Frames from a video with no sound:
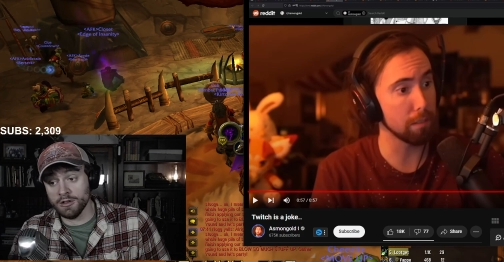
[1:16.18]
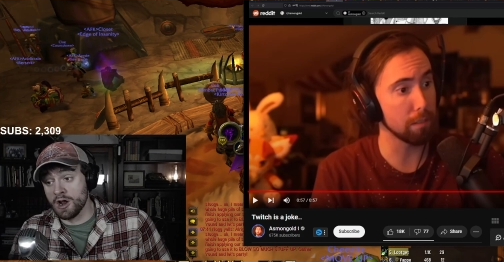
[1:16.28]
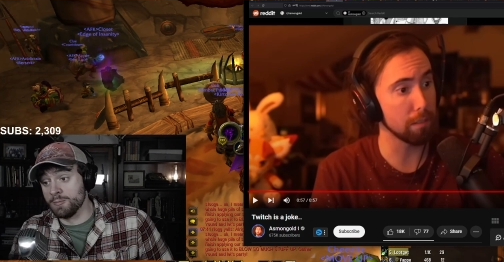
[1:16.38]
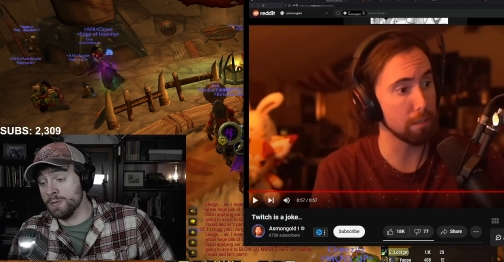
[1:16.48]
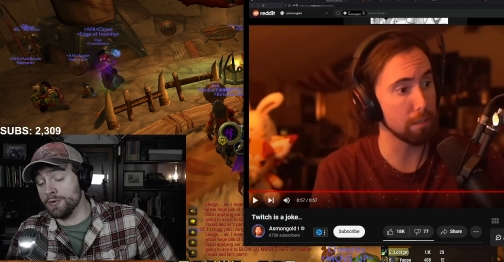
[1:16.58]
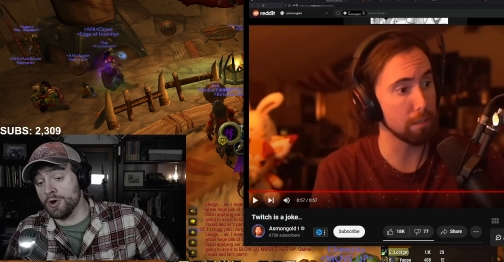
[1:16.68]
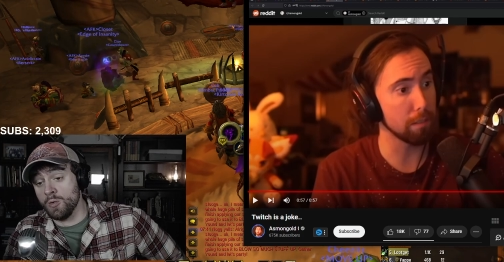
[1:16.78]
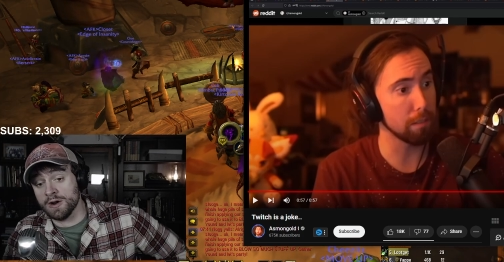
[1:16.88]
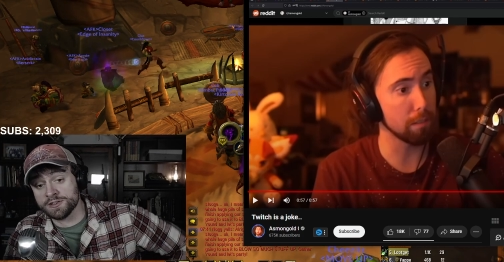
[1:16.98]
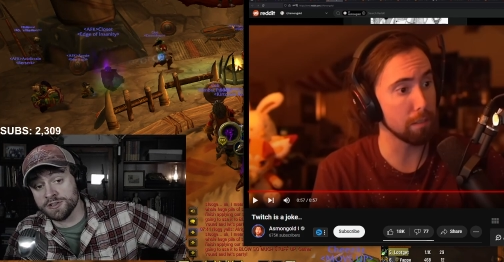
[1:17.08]
Speaker 1: a lot of people don't
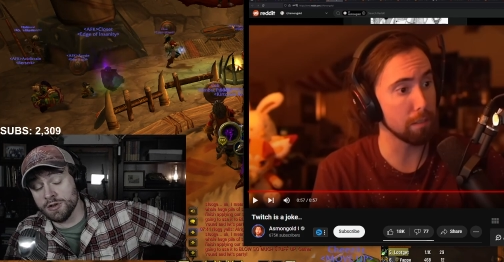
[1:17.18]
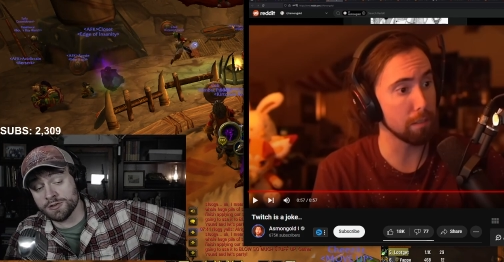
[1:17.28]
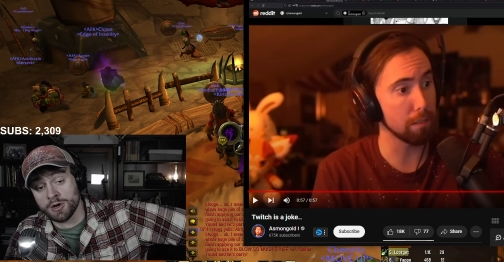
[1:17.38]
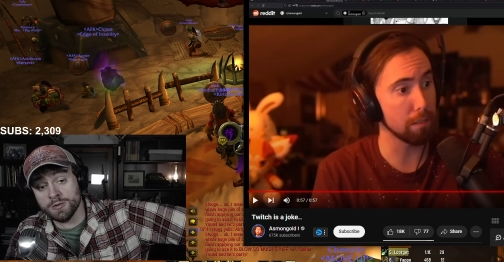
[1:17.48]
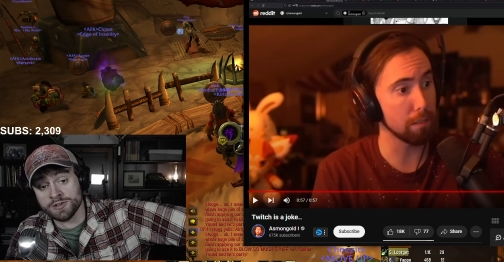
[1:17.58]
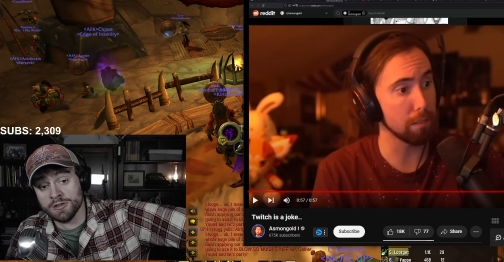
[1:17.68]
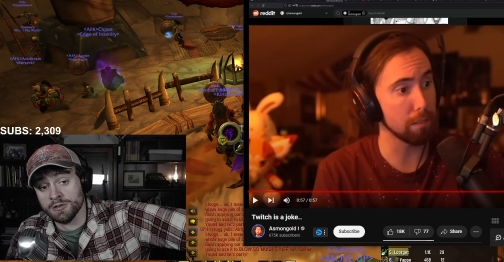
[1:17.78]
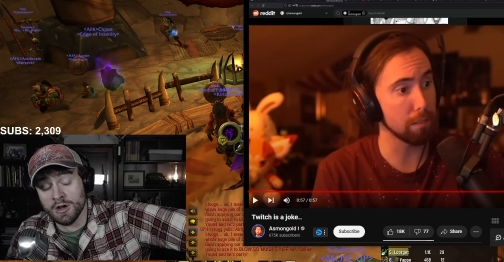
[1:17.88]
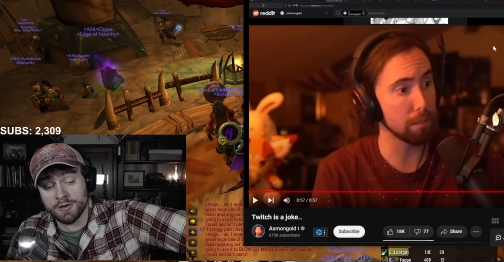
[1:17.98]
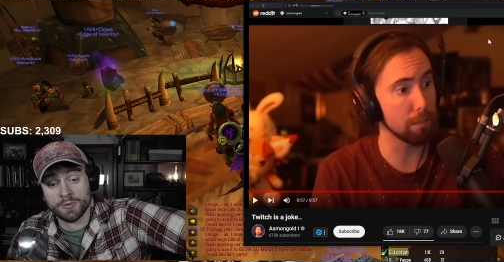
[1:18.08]
want to see those hoes on
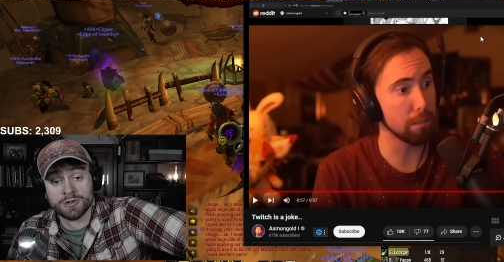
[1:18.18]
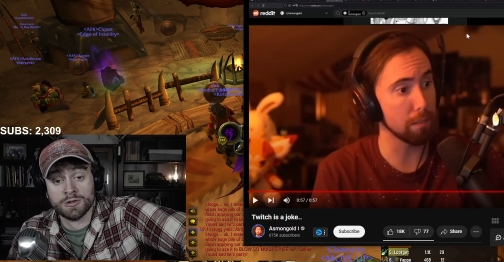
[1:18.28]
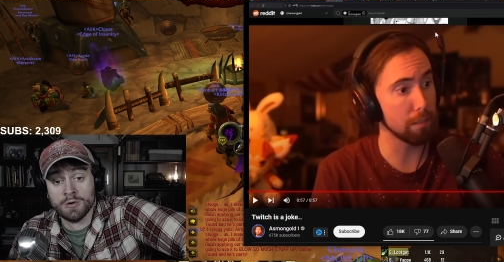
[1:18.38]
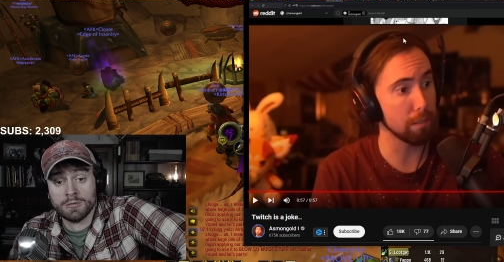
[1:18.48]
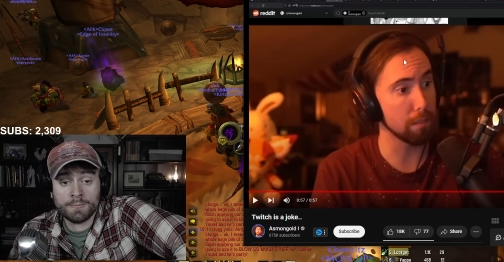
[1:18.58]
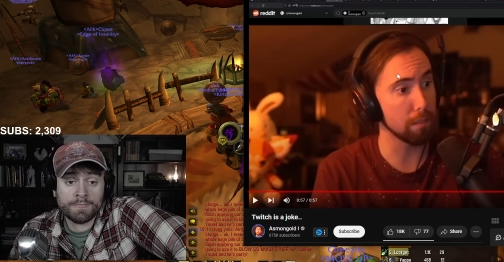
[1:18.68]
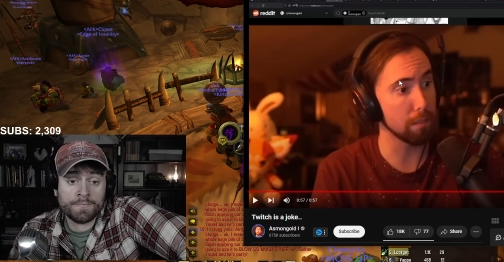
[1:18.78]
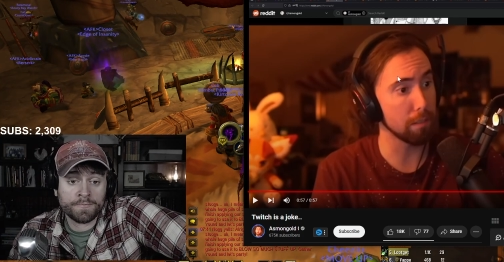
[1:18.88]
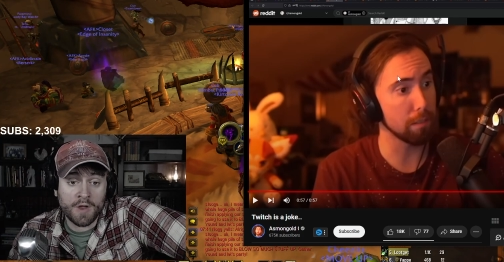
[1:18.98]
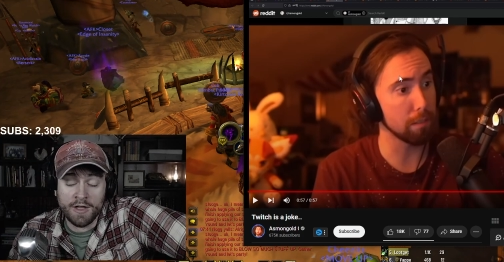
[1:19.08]
on Twitch though.
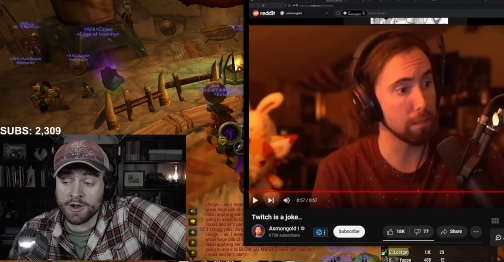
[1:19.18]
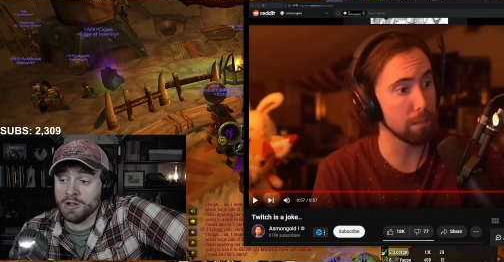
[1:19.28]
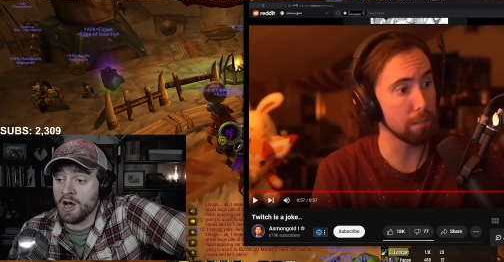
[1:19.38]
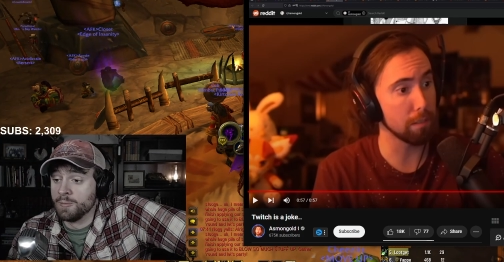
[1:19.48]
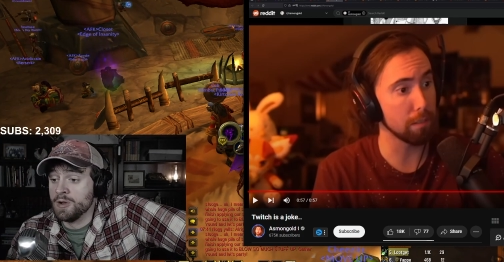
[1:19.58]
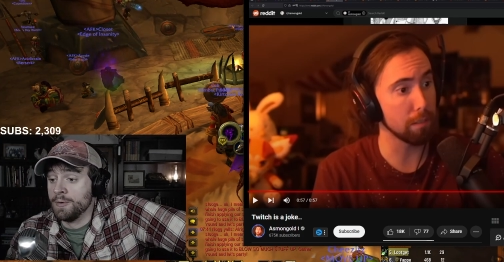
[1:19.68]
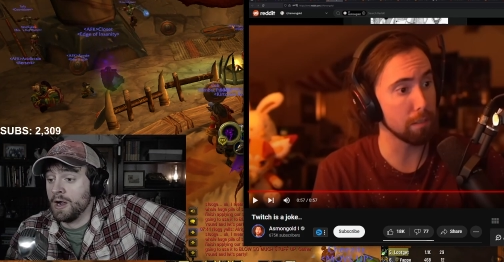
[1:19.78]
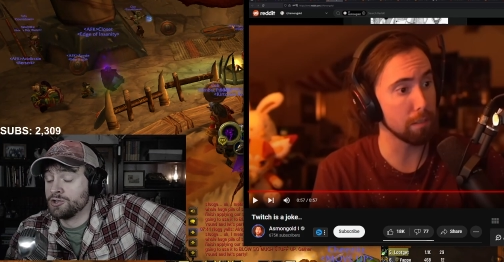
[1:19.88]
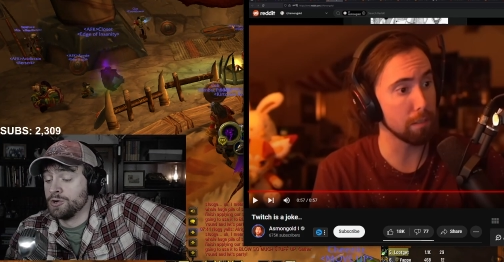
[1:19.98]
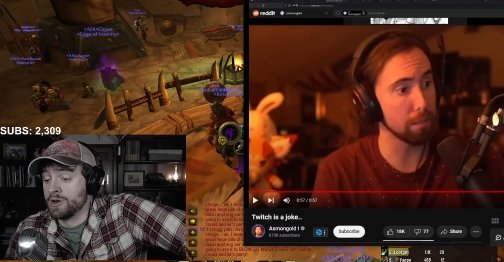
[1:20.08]
I think a lot of people
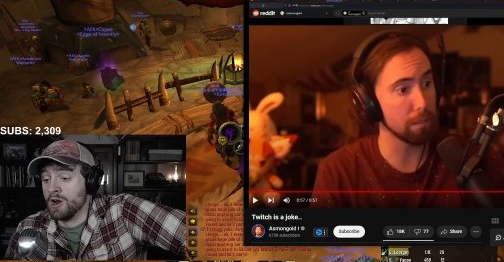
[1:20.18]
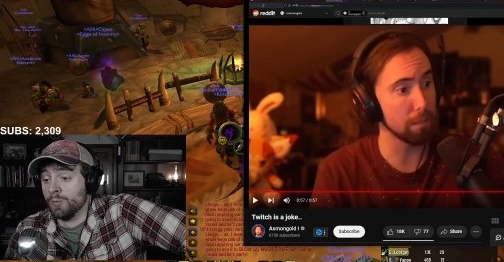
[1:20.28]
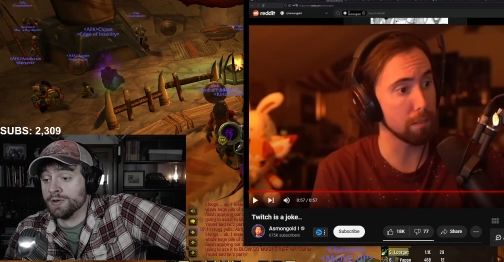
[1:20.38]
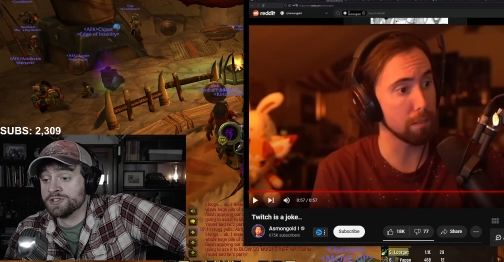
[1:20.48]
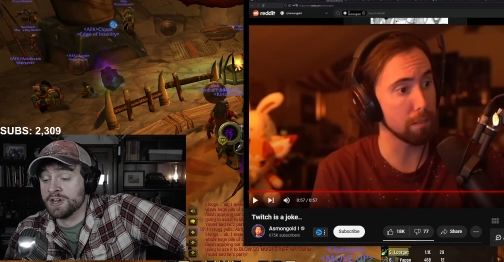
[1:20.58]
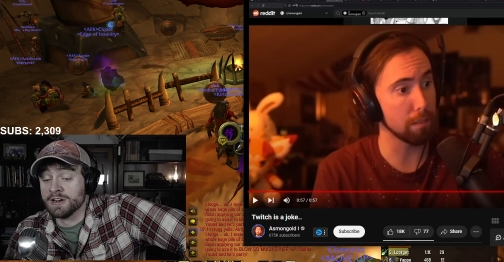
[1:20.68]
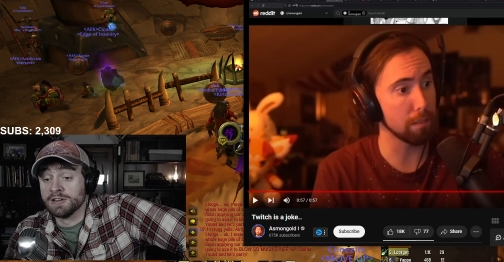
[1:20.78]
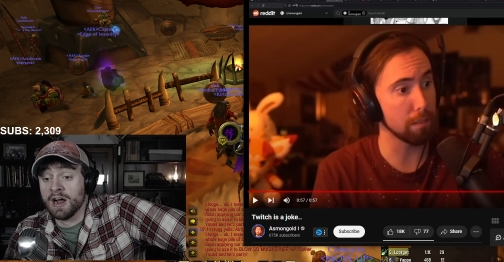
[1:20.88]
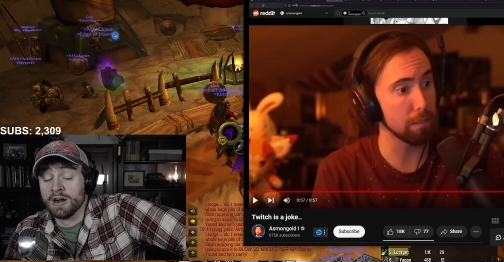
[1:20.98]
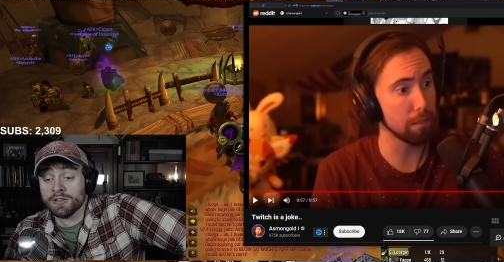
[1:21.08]
actually are getting real sick and
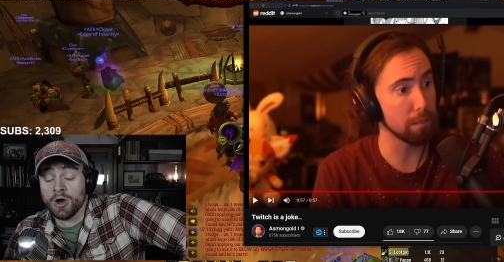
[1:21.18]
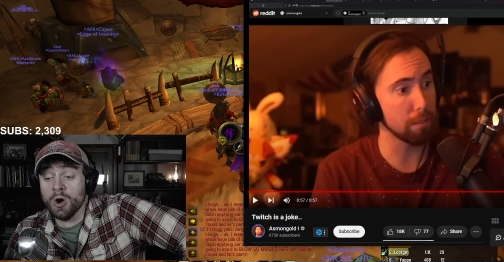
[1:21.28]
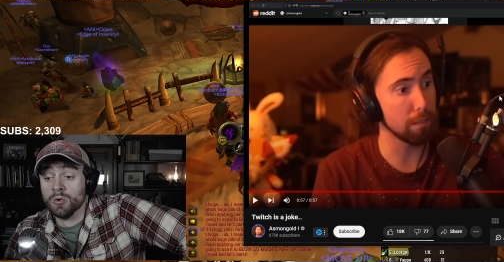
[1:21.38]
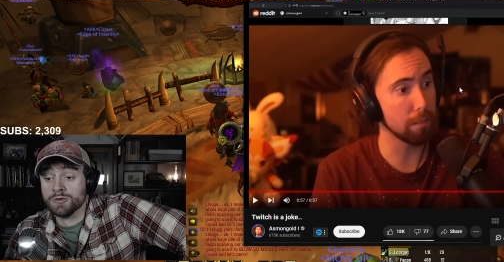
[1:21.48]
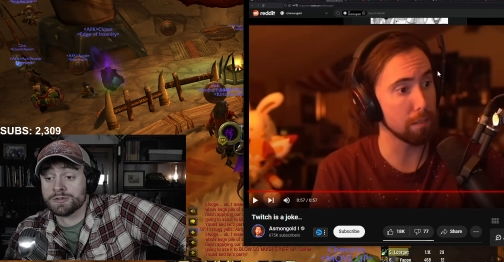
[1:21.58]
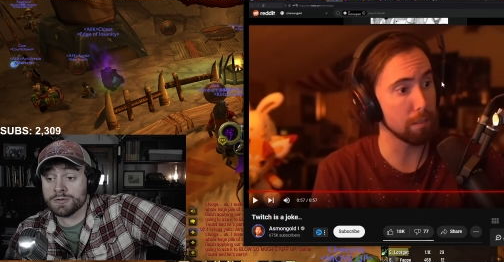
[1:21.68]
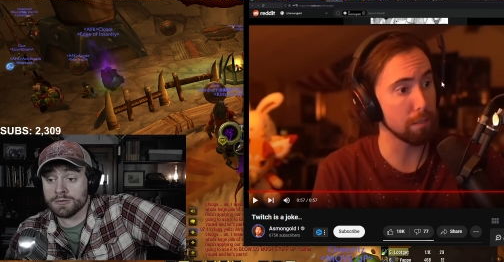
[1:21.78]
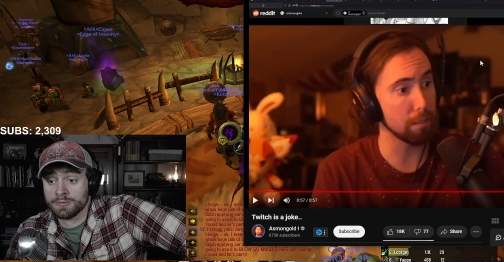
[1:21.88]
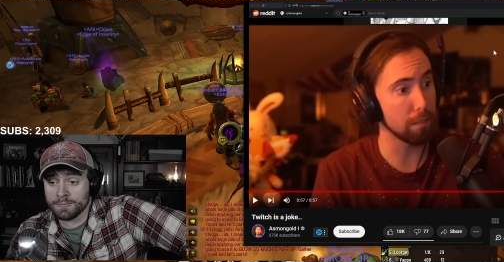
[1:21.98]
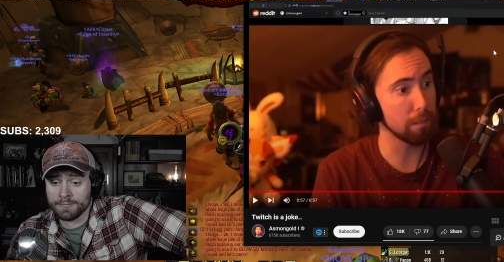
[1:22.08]
tired of the hoes.
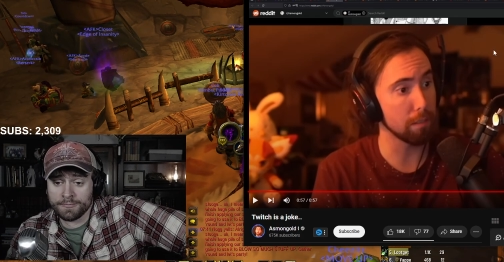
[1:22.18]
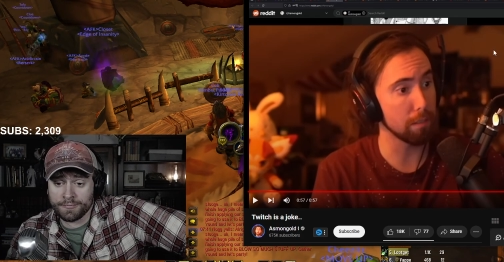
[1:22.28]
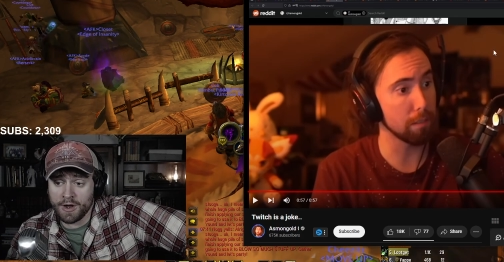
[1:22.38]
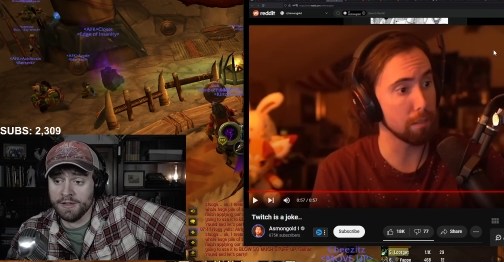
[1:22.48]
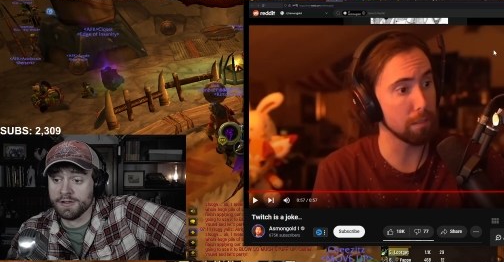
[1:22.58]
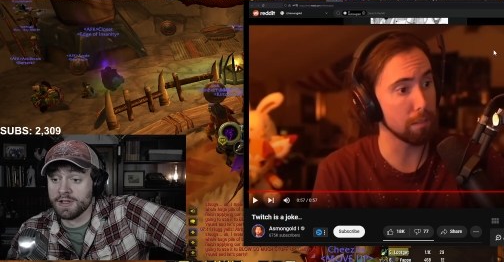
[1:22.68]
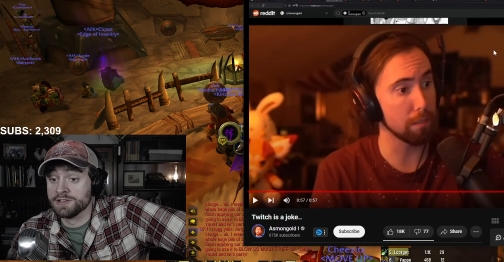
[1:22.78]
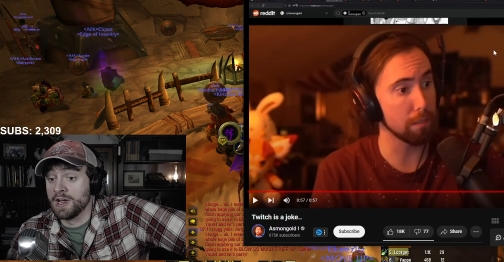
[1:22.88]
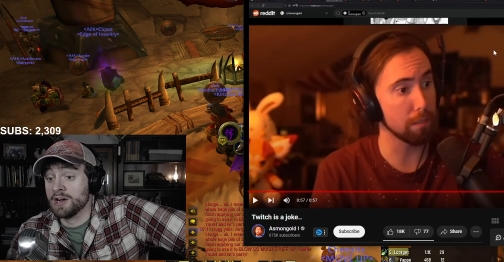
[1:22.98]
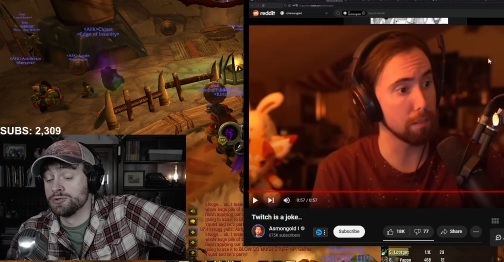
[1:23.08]
I think
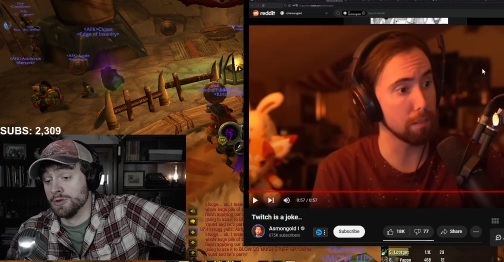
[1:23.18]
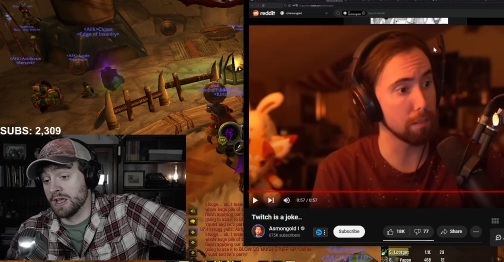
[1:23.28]
that's actually the